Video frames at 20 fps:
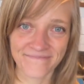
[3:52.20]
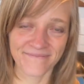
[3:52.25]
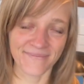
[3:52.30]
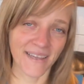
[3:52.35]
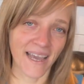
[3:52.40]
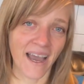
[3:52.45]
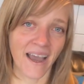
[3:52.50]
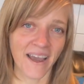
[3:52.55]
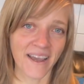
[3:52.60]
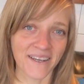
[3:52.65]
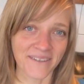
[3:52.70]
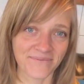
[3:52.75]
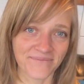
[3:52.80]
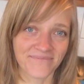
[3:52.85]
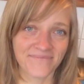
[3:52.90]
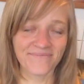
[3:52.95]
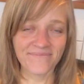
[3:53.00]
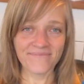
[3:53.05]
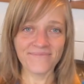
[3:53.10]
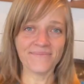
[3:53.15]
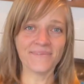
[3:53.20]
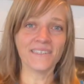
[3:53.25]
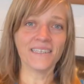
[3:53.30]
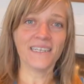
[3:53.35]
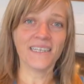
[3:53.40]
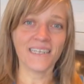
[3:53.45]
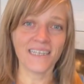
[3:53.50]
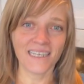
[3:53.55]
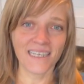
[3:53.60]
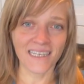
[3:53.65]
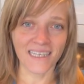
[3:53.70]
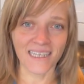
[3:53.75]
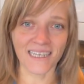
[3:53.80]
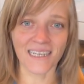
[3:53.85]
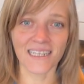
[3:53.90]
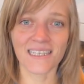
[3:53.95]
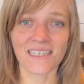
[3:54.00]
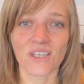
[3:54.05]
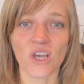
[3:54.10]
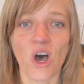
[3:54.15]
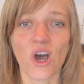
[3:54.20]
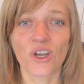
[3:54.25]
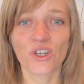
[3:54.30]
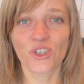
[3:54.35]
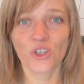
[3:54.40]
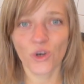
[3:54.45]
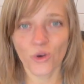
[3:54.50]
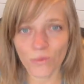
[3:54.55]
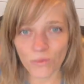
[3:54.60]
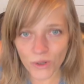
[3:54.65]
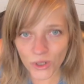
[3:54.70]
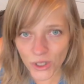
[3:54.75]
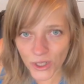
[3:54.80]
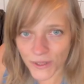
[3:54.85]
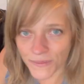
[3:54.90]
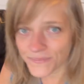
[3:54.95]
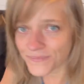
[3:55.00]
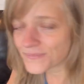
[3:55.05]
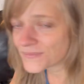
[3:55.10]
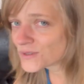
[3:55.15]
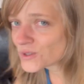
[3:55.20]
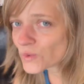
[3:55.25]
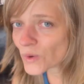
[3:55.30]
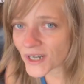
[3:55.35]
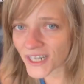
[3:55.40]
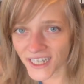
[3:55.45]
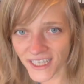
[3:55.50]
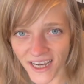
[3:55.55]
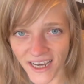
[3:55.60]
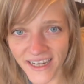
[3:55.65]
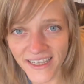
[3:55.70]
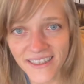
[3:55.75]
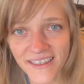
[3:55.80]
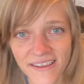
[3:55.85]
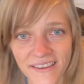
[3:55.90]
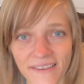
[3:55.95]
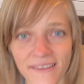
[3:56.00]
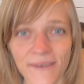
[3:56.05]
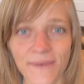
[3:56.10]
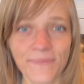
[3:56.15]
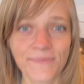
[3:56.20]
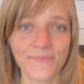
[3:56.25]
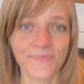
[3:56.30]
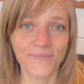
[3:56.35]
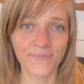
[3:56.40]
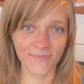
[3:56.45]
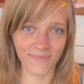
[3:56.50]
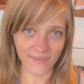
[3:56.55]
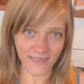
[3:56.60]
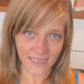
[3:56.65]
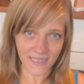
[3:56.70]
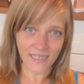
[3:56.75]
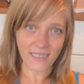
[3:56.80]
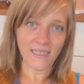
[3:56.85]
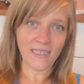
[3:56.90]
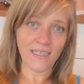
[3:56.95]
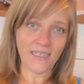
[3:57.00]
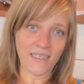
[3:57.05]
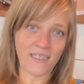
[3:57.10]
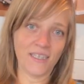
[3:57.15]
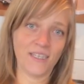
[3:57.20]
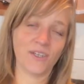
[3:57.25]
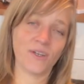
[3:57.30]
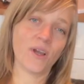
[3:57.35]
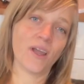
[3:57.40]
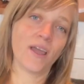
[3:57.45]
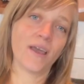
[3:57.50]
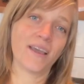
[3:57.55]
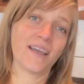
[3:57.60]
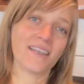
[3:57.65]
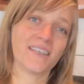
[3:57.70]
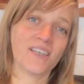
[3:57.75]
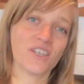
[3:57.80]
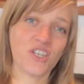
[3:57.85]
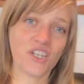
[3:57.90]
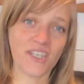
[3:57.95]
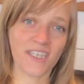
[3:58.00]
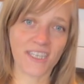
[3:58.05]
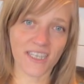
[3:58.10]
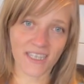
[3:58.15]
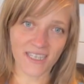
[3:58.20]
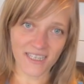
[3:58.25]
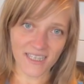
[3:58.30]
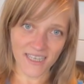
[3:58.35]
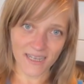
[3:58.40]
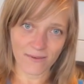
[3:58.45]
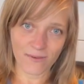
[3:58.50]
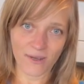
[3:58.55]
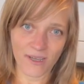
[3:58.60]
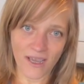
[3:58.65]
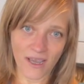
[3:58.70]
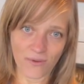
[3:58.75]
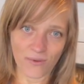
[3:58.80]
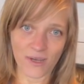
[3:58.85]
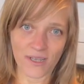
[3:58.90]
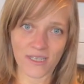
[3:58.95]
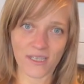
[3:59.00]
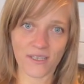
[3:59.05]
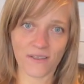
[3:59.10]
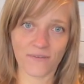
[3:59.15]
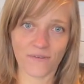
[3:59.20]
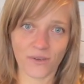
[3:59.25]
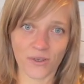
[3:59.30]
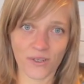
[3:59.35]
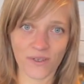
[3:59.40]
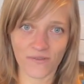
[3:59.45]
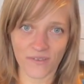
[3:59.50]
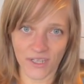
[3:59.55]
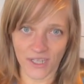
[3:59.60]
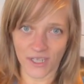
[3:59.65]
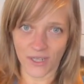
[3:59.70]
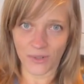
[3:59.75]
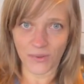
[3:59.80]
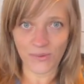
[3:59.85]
Hi, it's October 29th. Here I guess I should sit the same way I was in the first video,